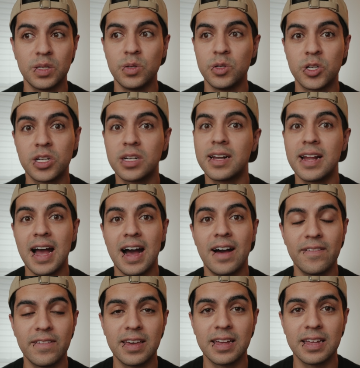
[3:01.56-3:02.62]
You just couldn't
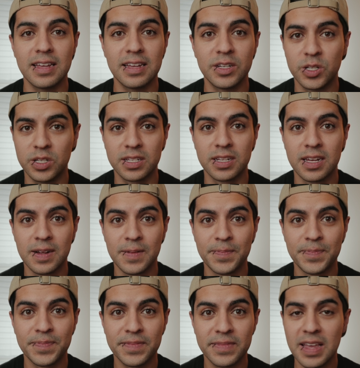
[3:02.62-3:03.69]
have it.
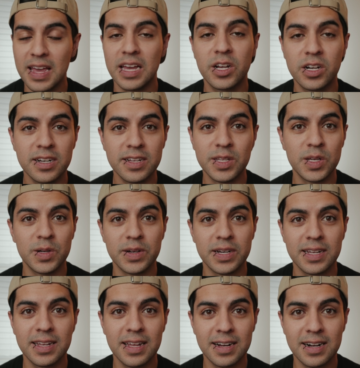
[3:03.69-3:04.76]
It couldn't do
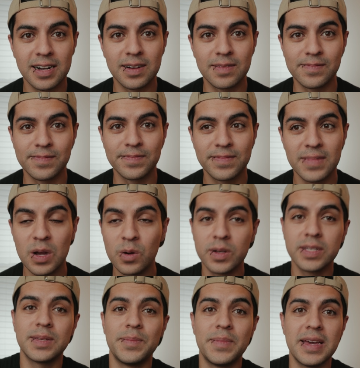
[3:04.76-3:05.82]
it. It
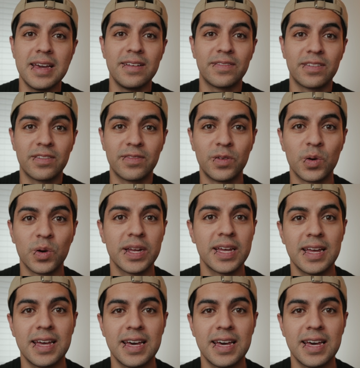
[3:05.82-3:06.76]
wasn't made for 4K